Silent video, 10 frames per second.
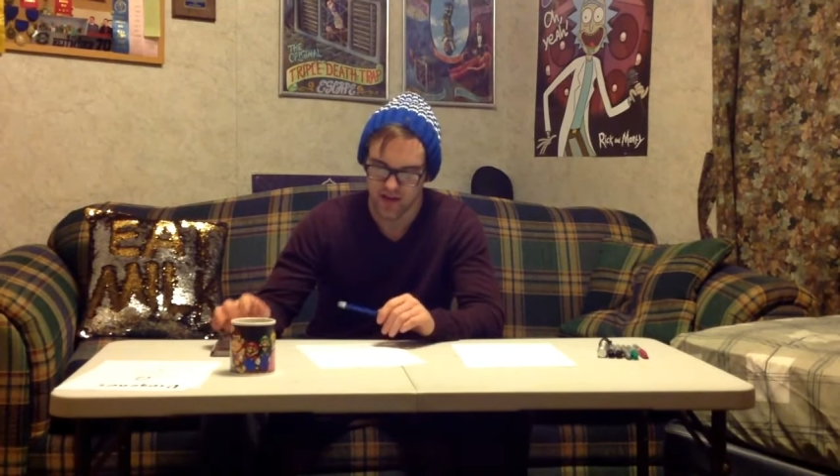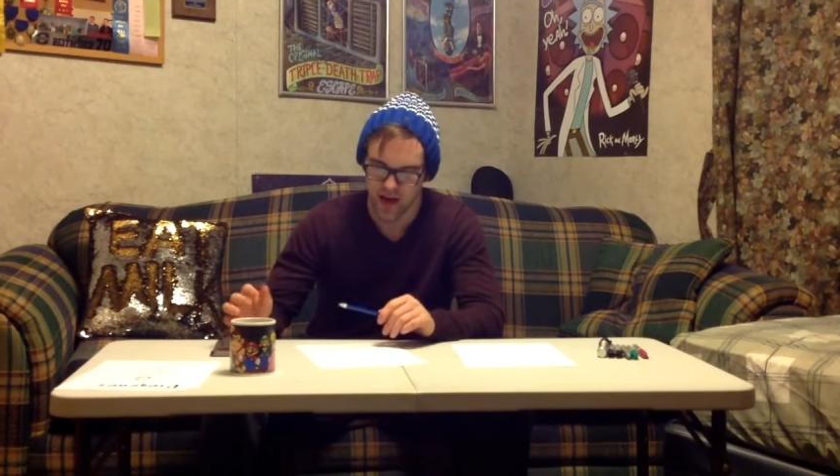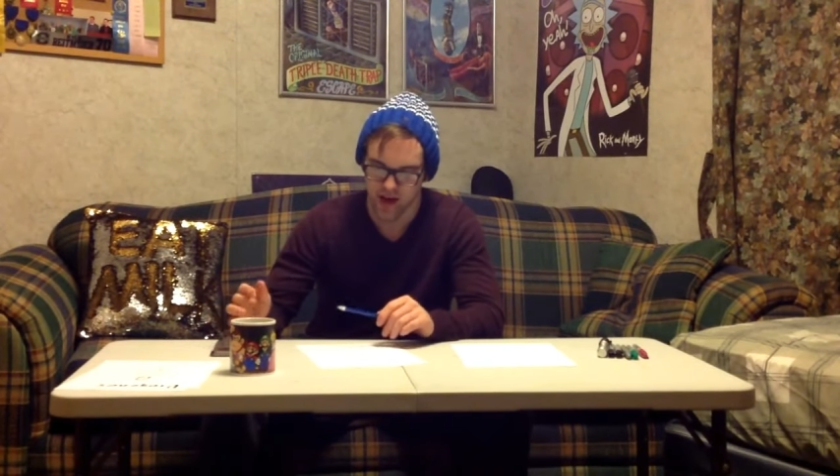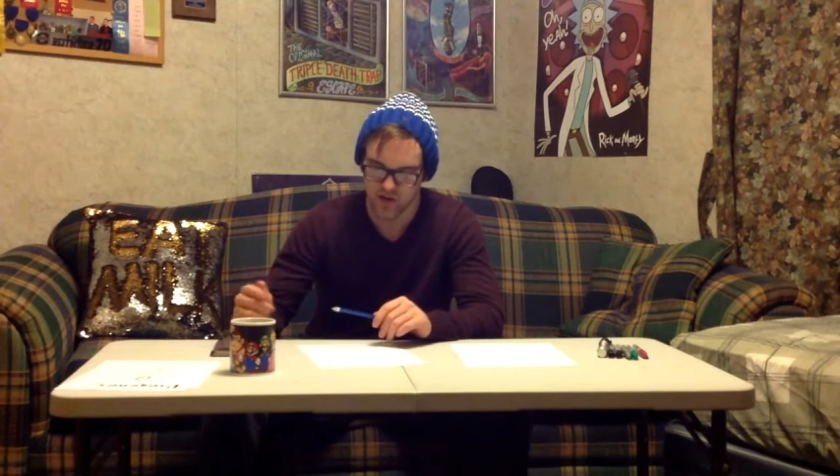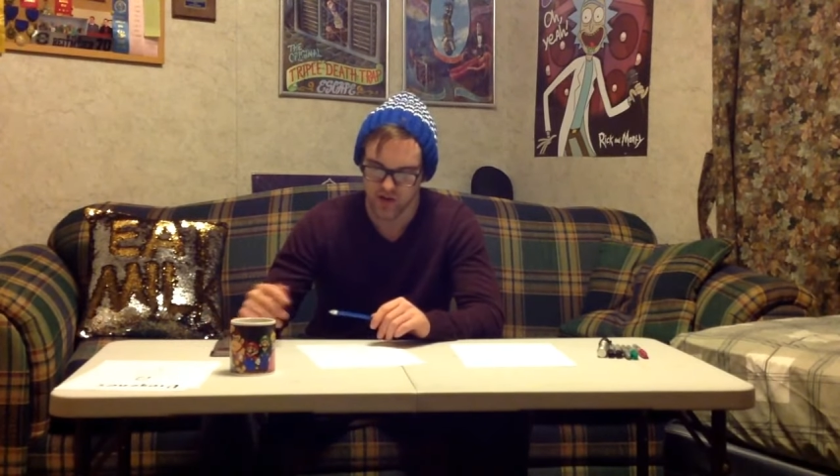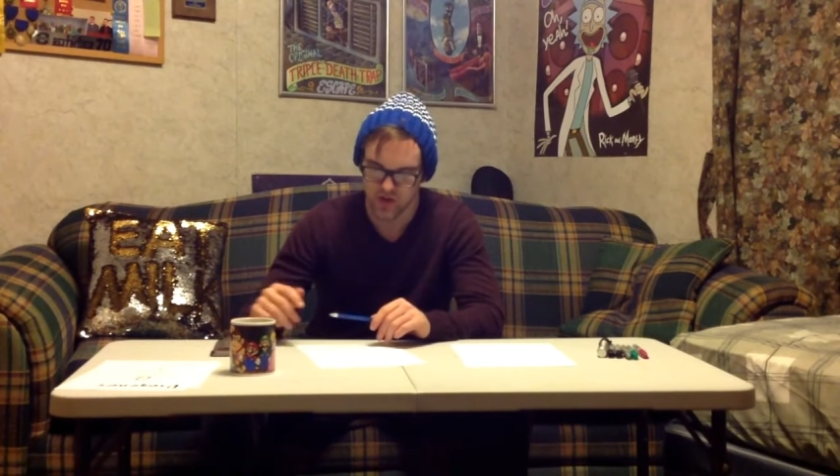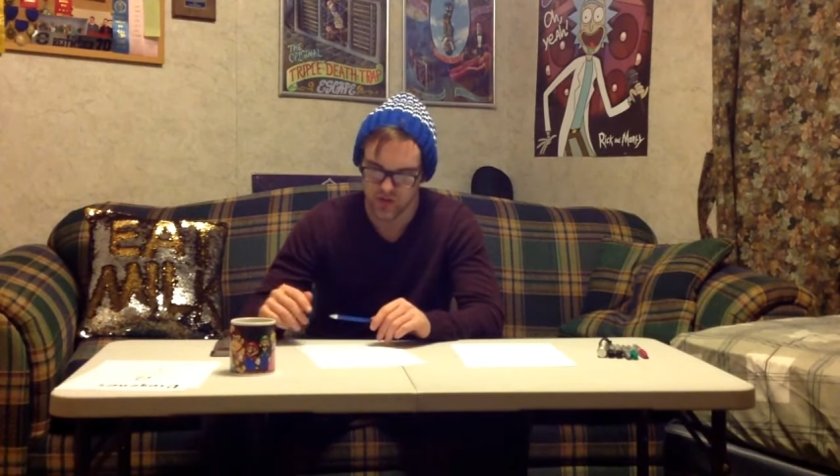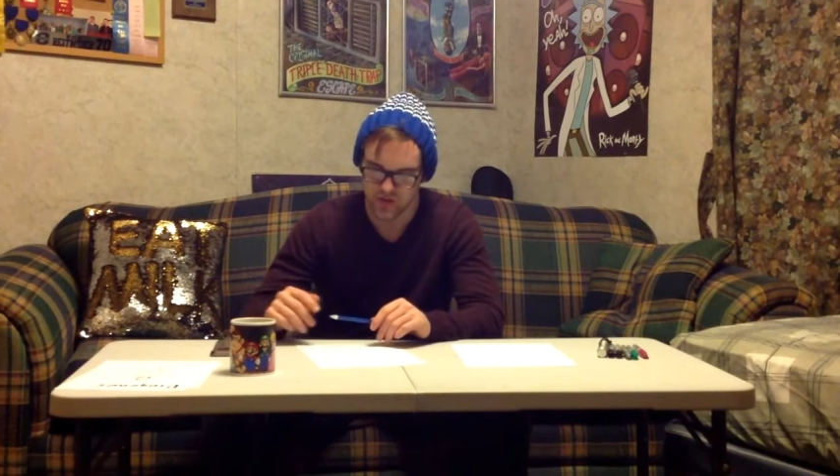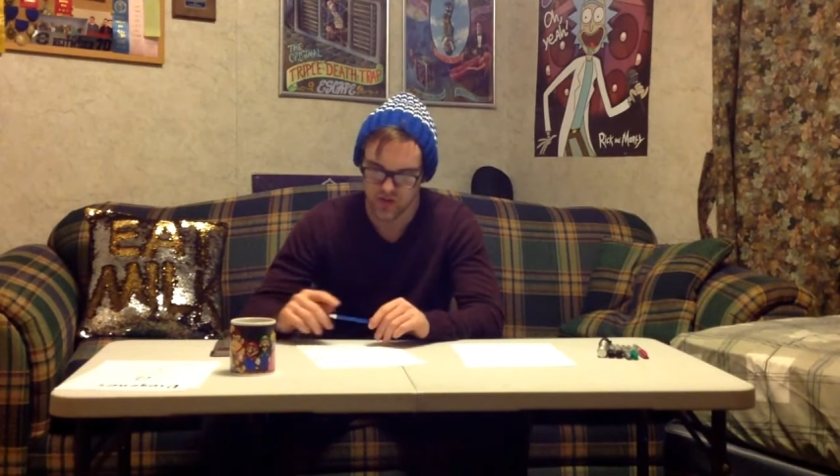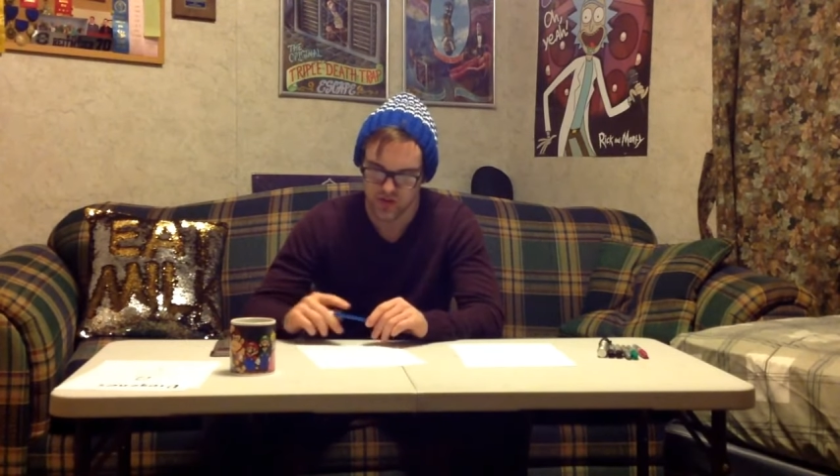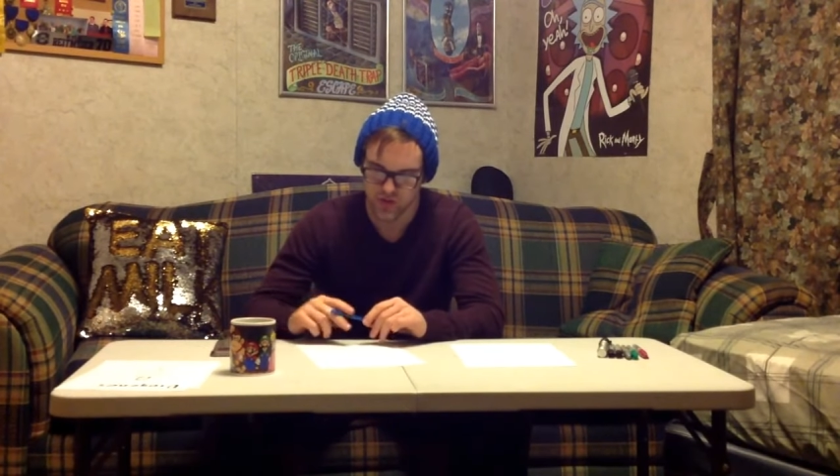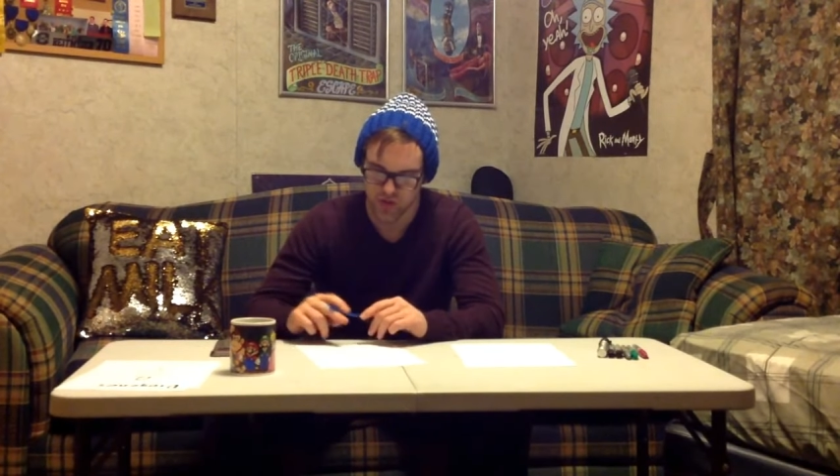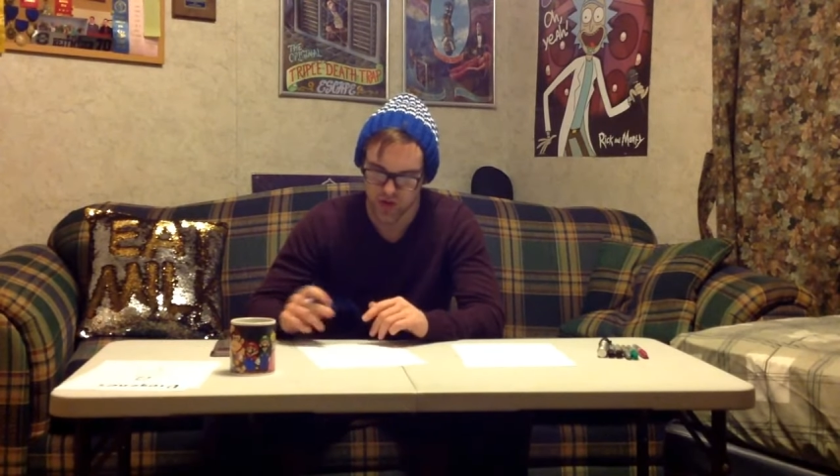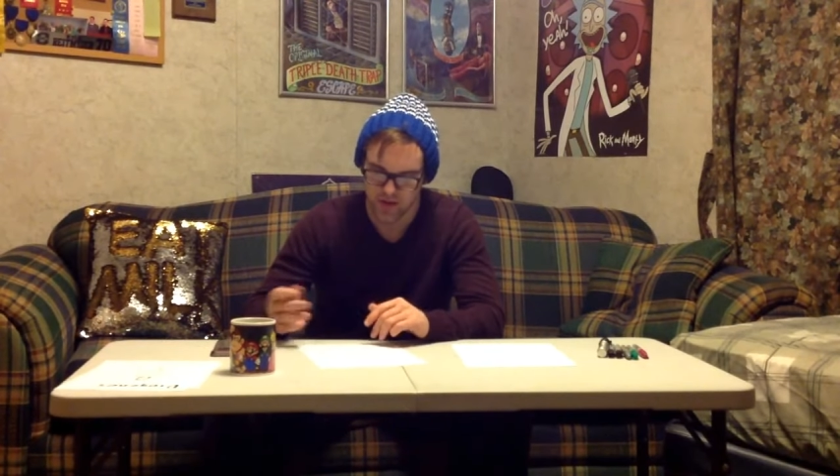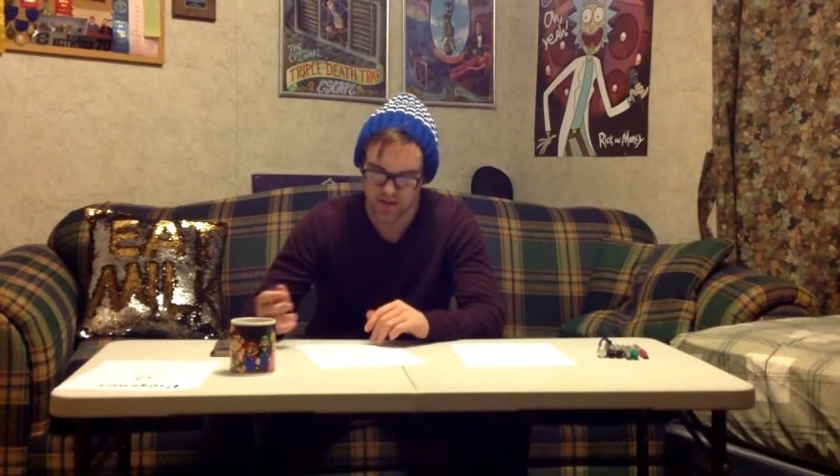I chose to
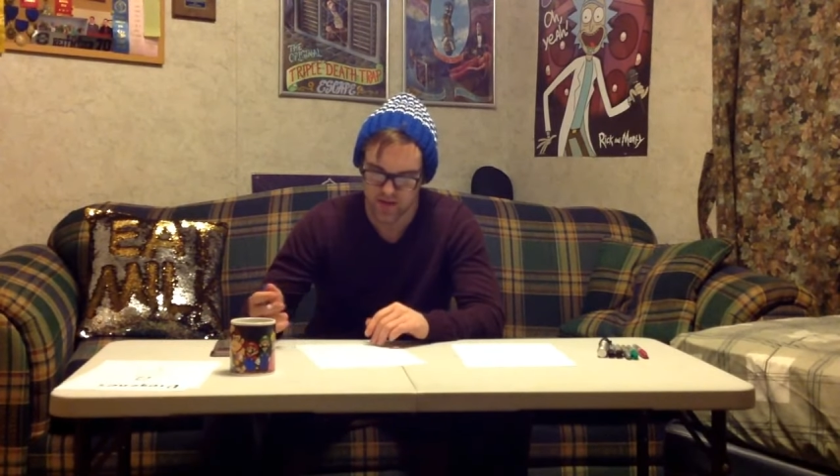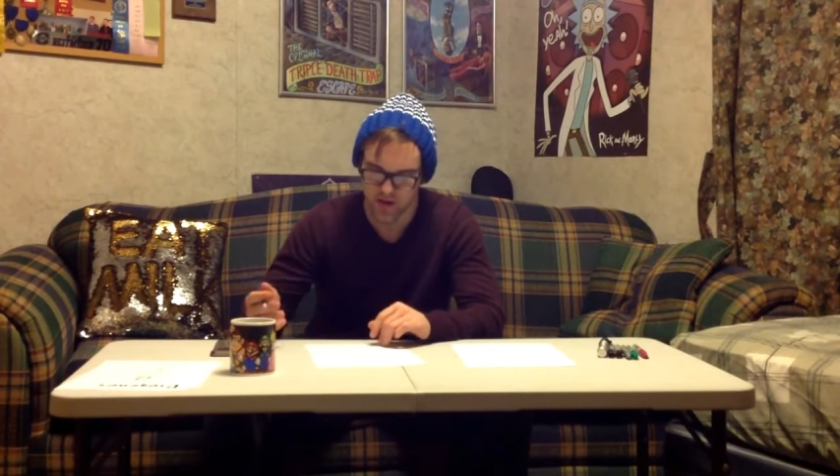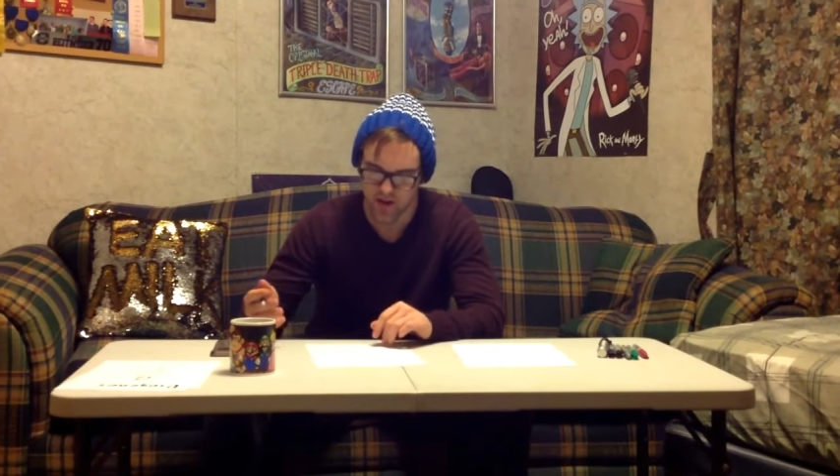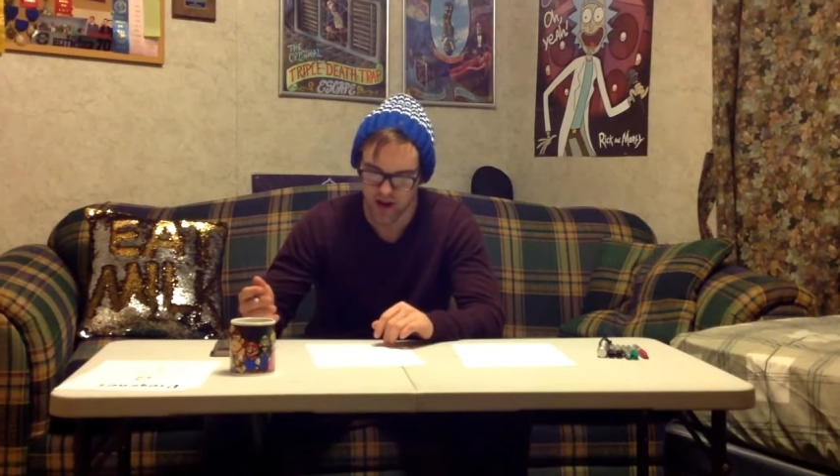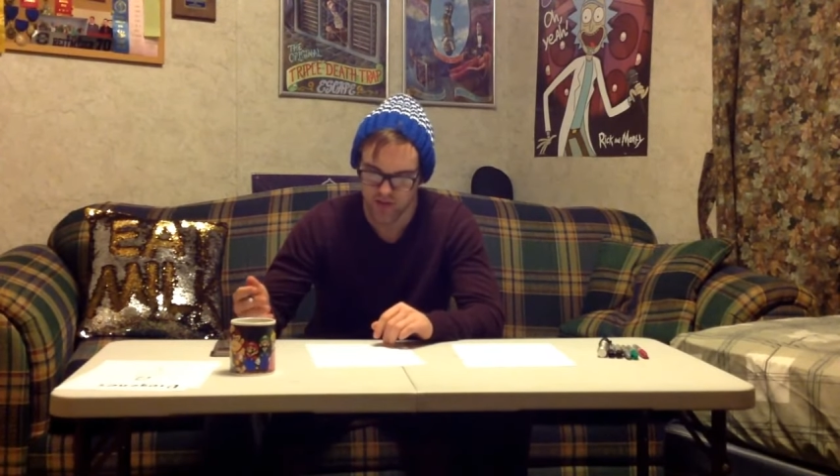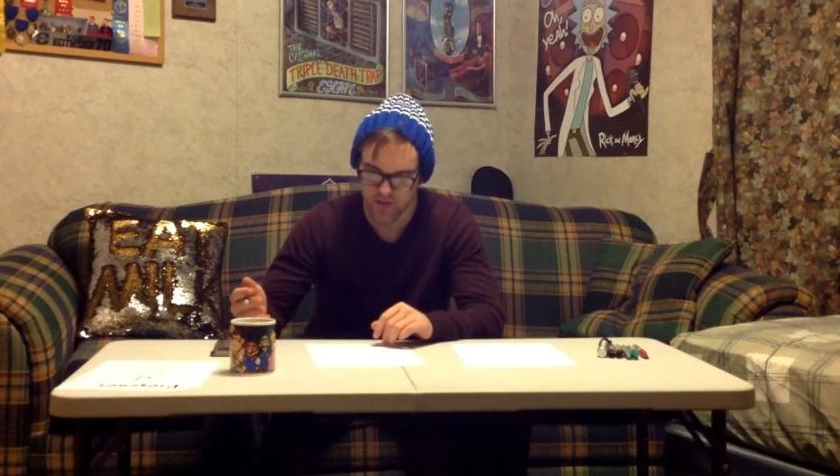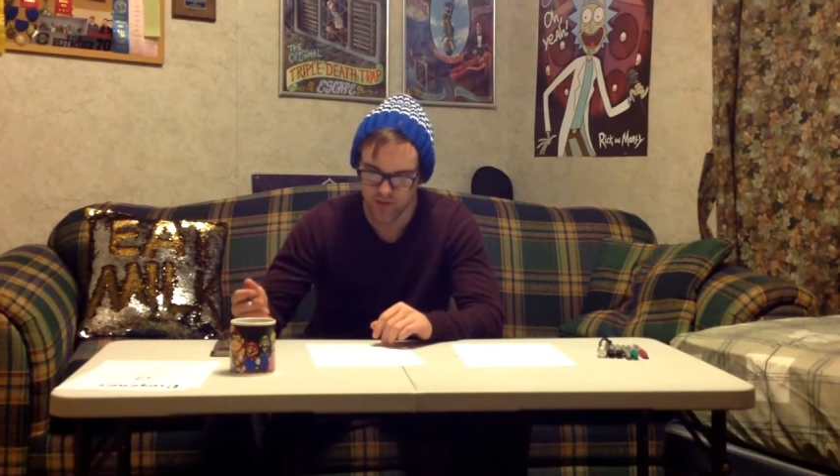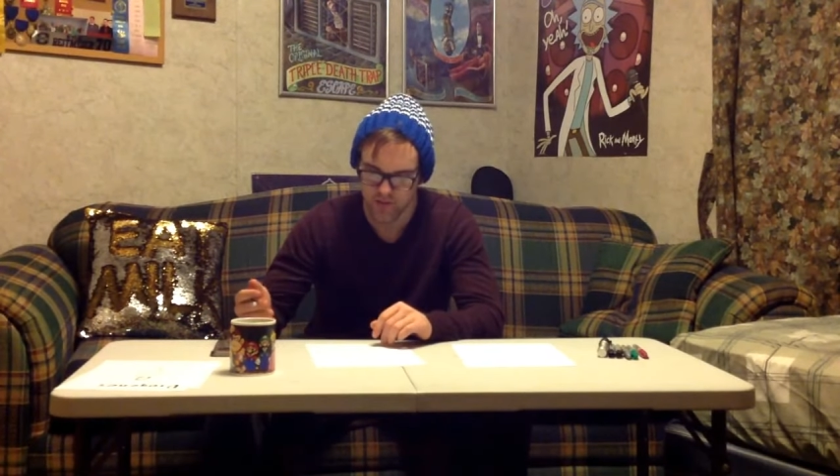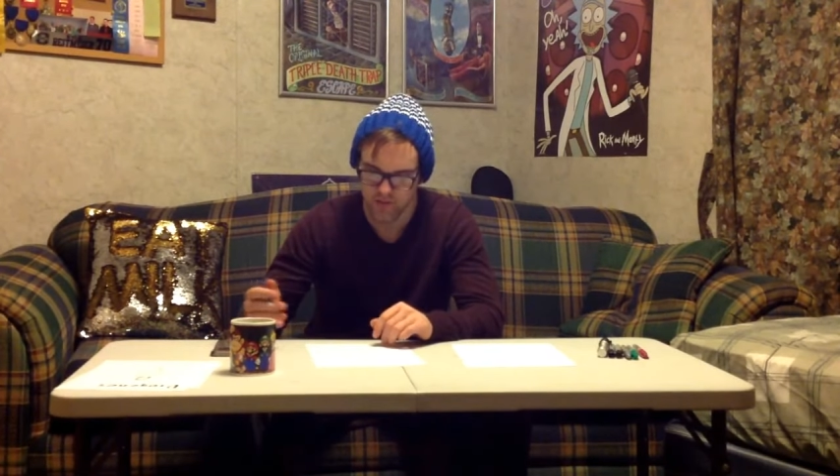draw this on an iPhone.